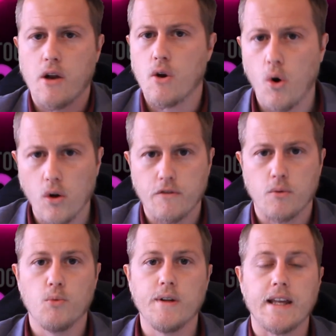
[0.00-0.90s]
and all of
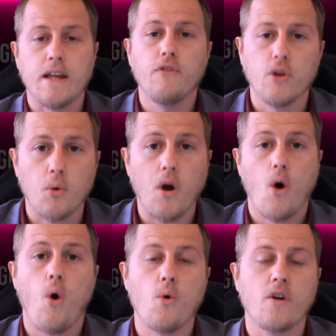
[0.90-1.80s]
them will give you
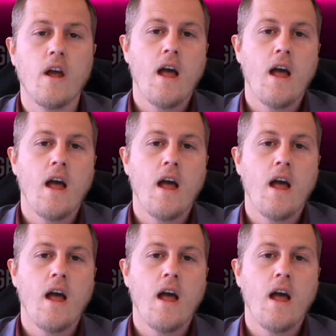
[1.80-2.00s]
code.